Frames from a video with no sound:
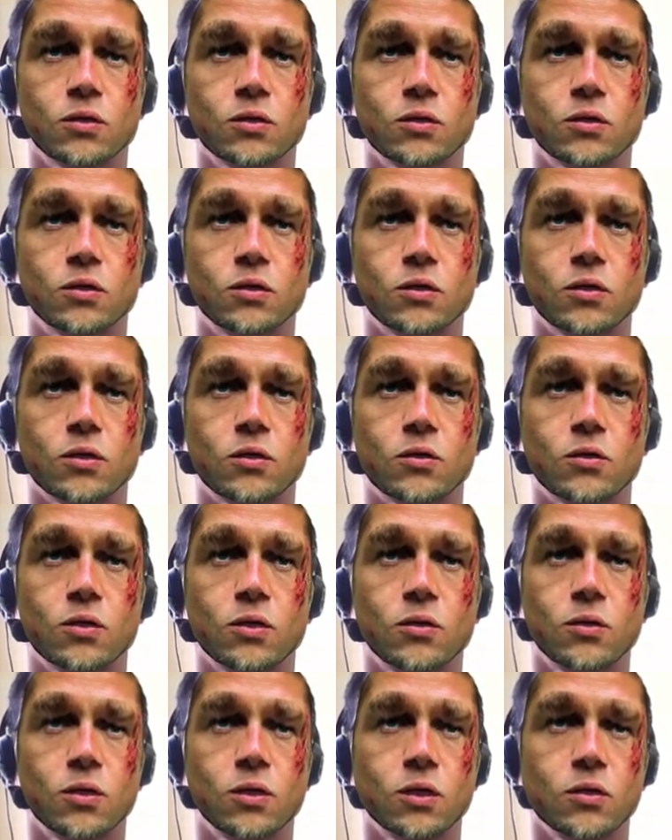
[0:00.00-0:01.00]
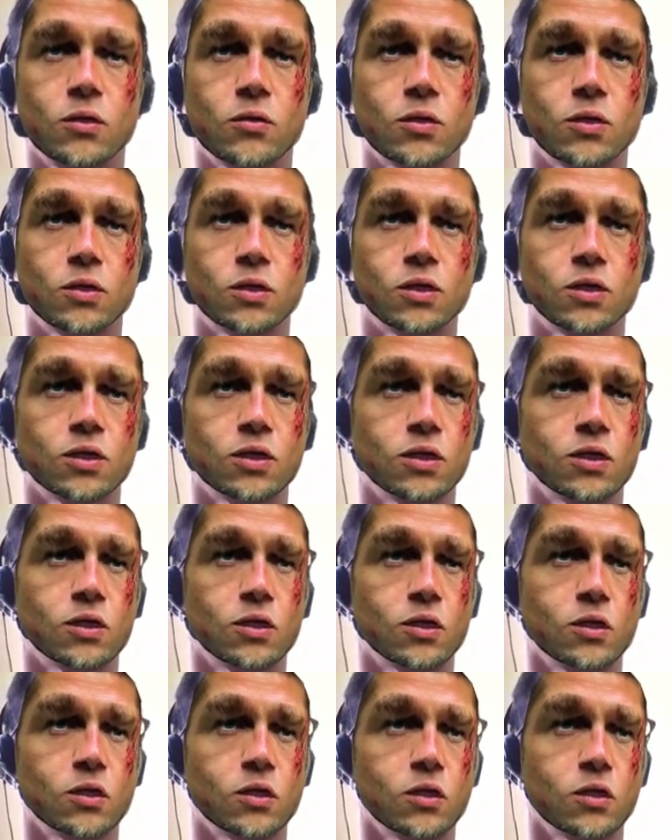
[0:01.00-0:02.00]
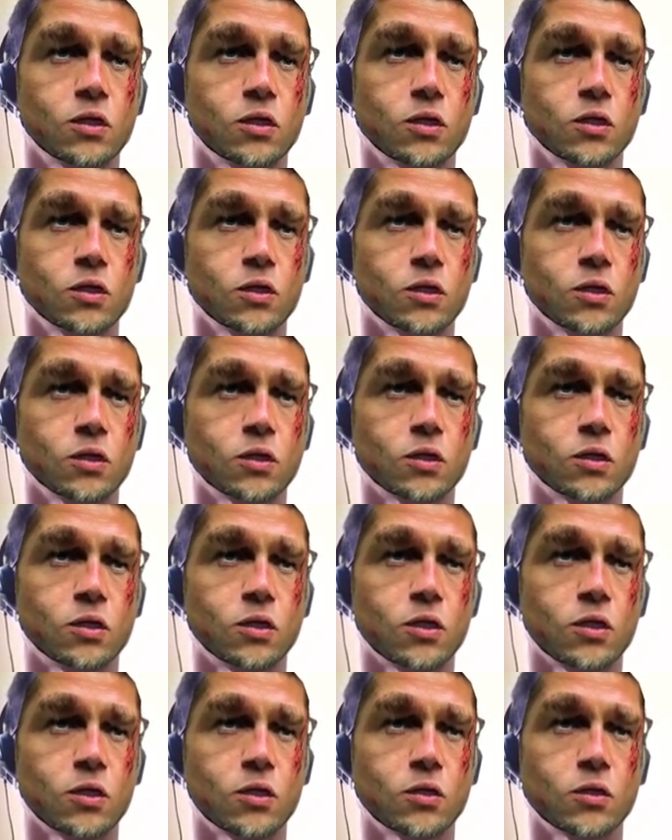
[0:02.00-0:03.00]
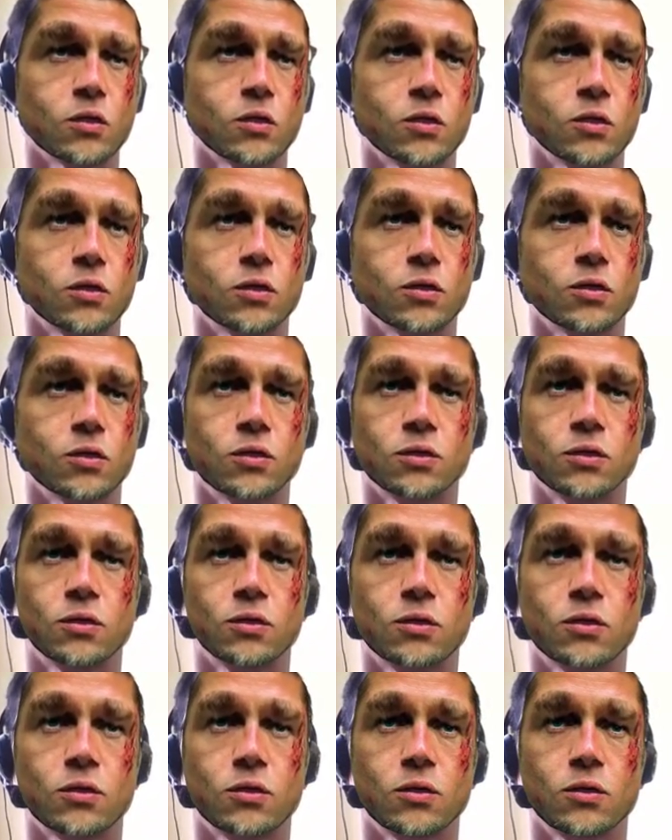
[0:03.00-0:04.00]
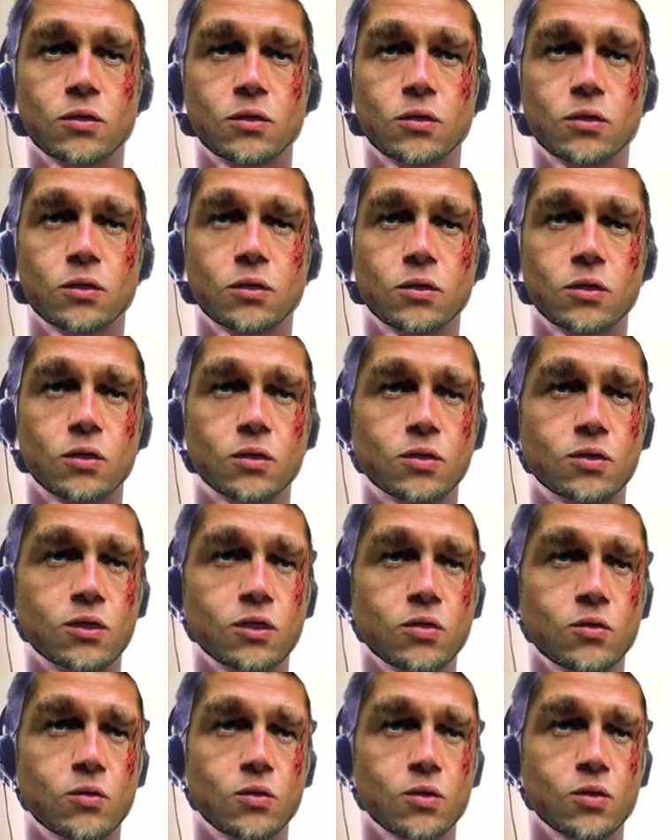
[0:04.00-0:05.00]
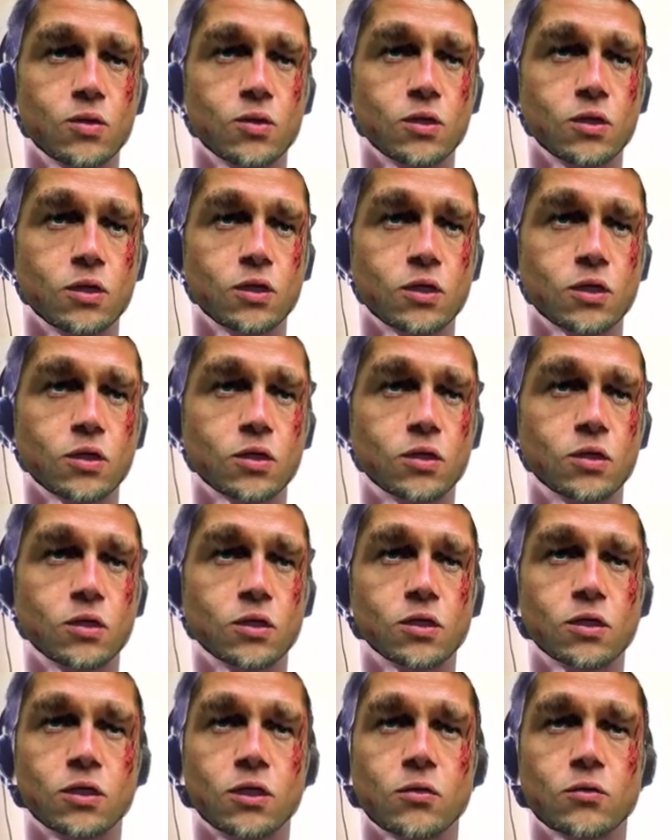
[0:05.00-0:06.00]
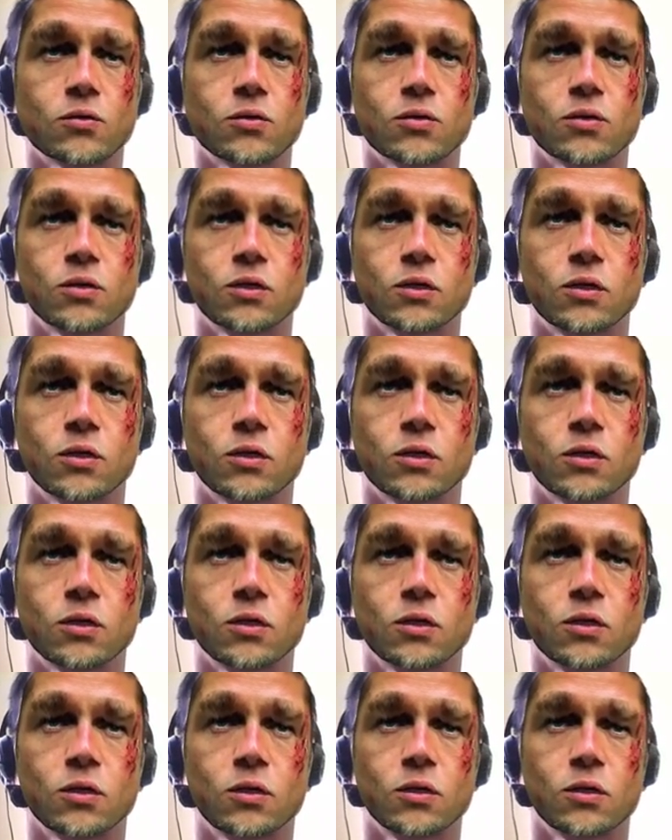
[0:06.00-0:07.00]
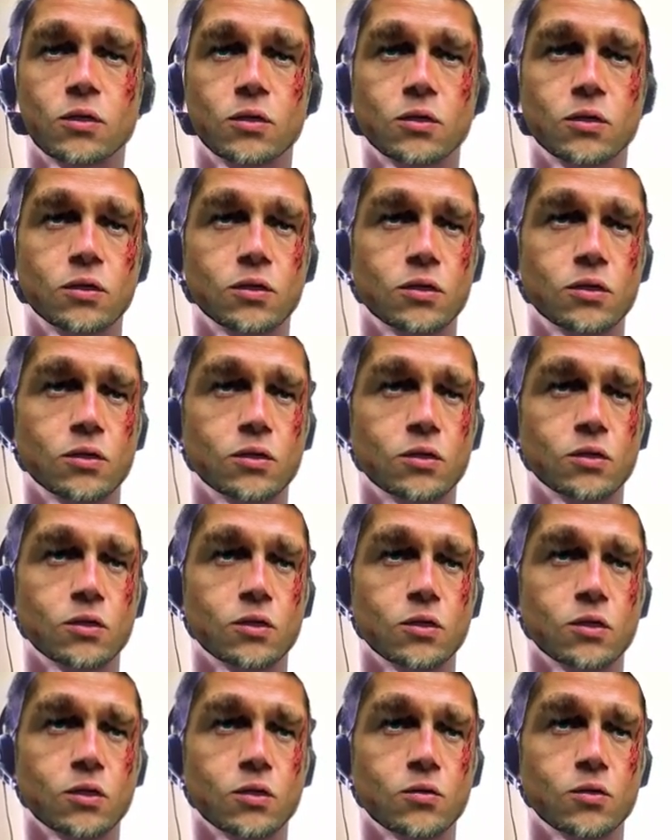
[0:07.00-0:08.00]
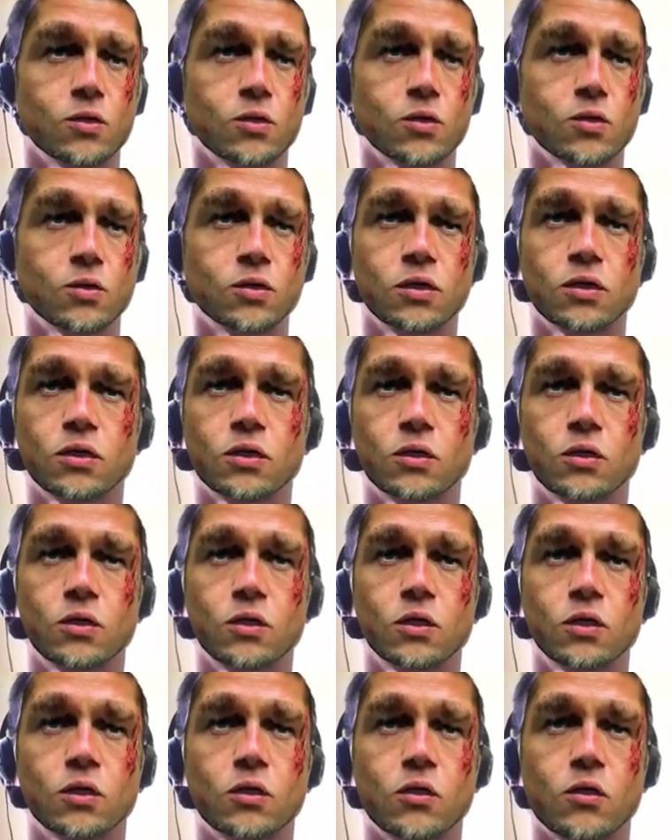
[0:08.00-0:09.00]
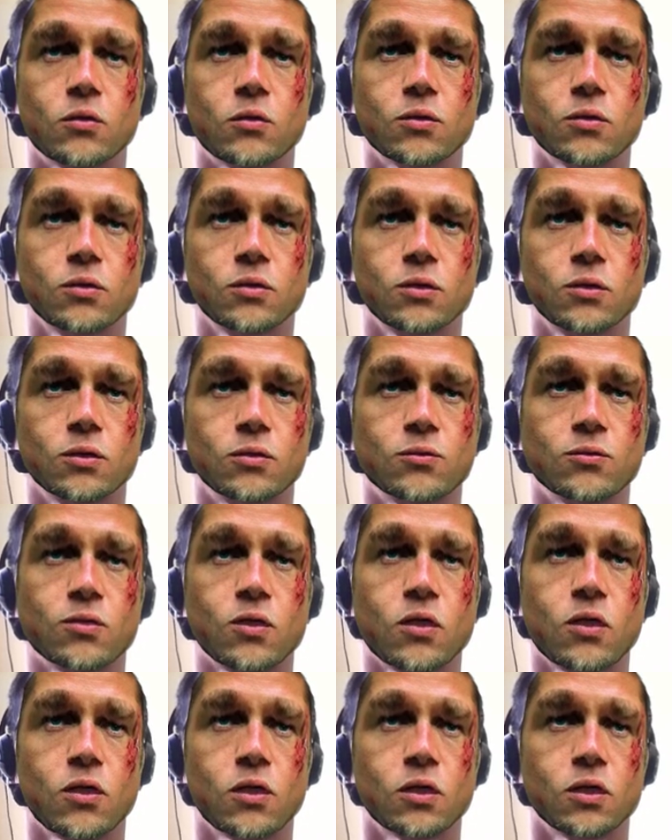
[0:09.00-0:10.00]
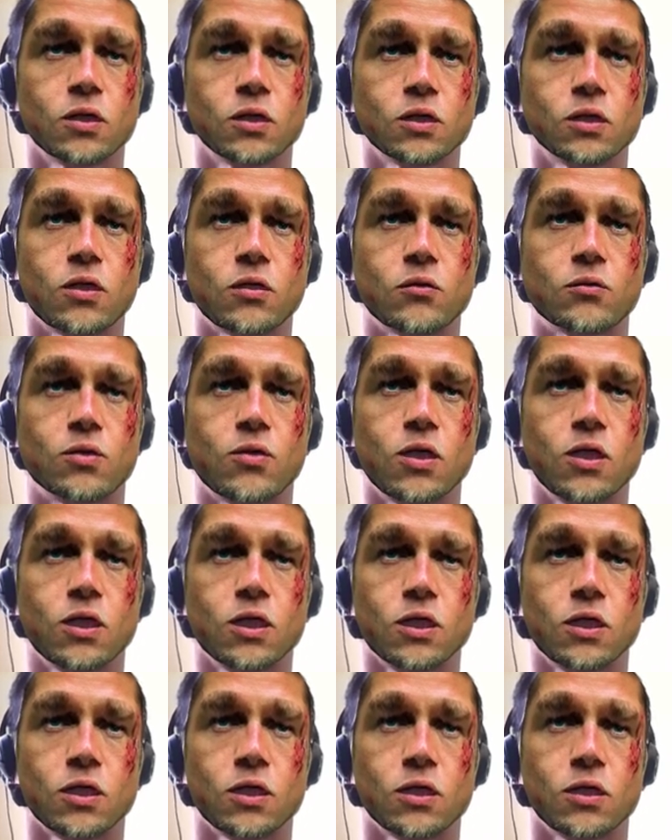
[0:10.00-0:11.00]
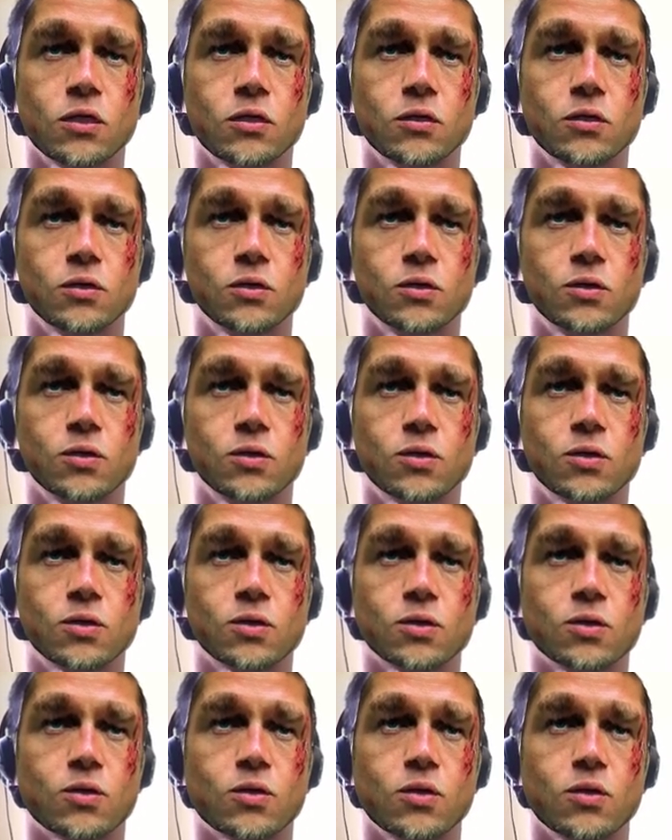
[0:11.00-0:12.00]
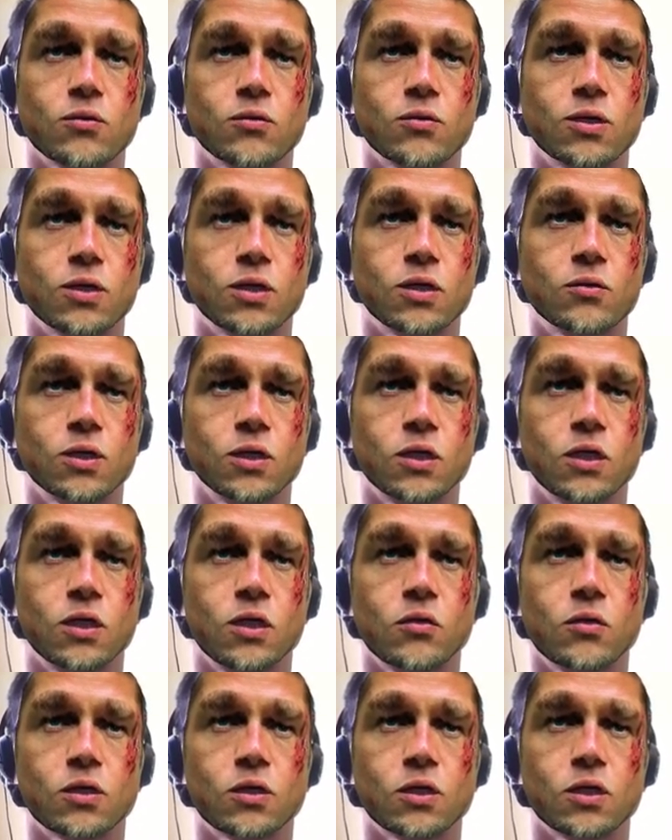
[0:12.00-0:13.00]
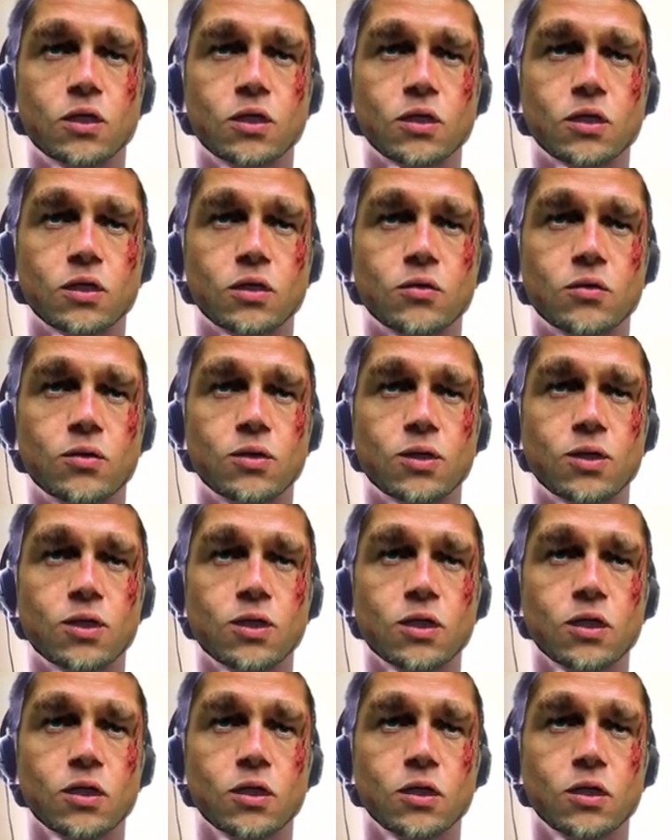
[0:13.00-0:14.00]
the Brad Pitt image is like a blend mode is disabled. Okay, because this disabled, it's not blending, so only Brad Pitt image is appearing